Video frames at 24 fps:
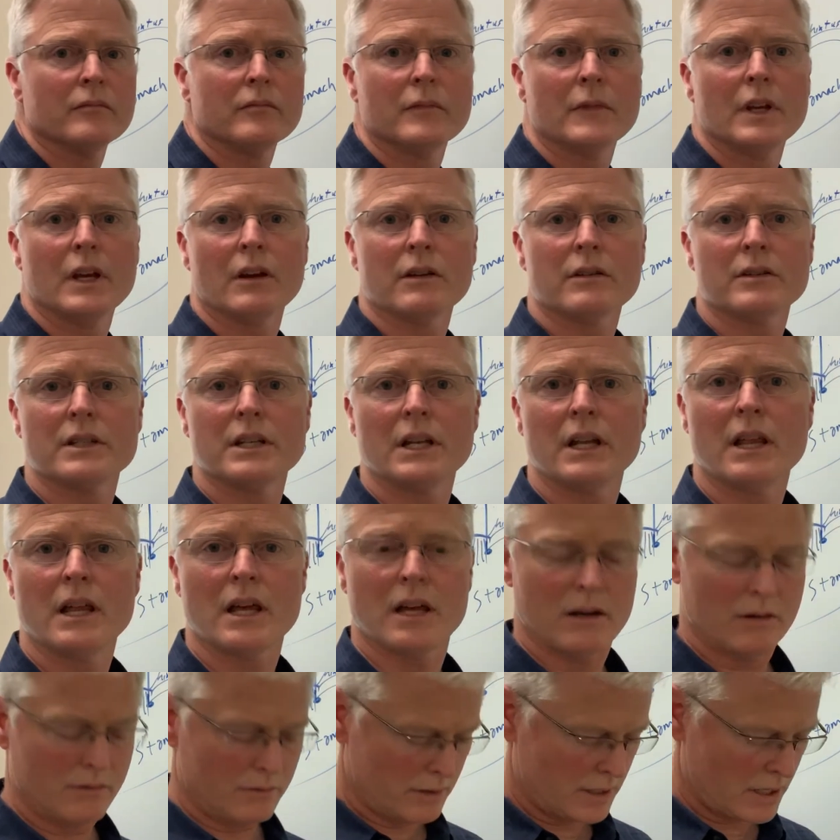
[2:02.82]
Y'all see
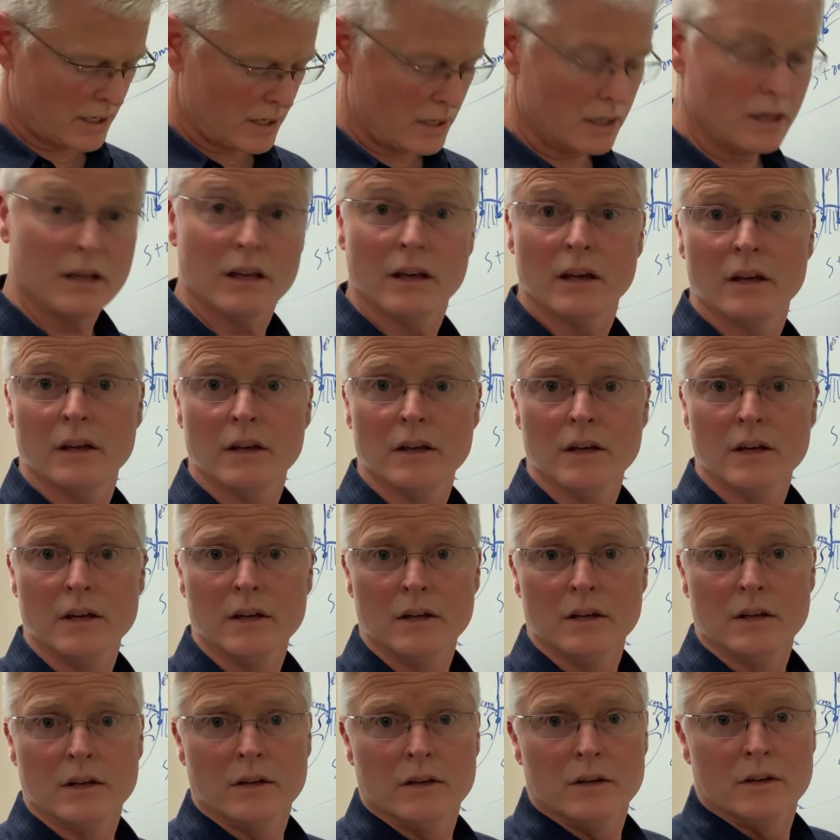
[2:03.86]
that okay?
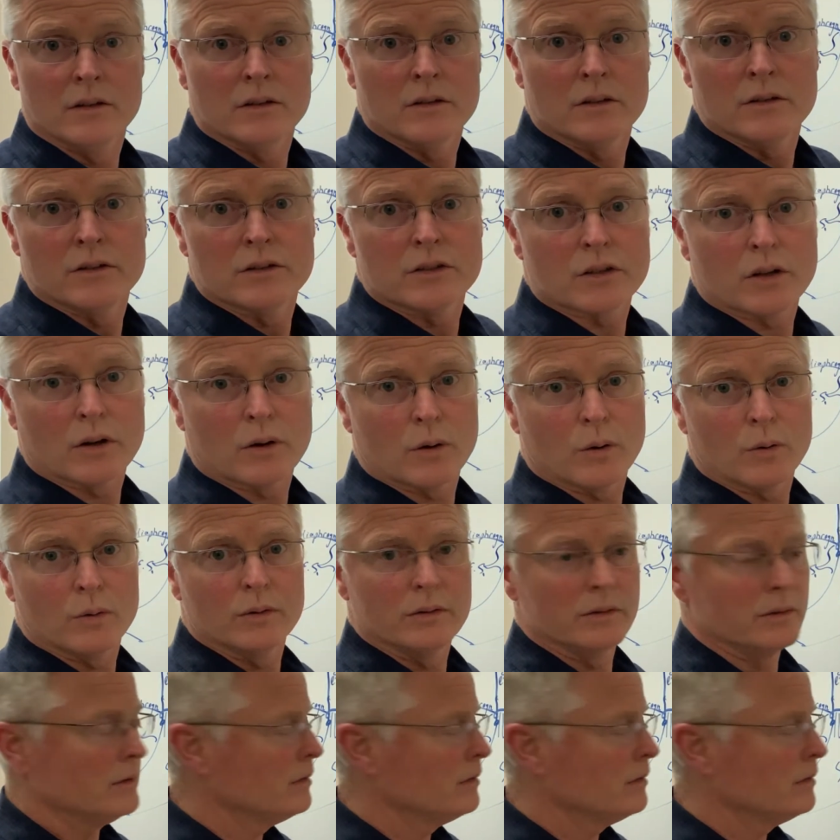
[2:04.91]
So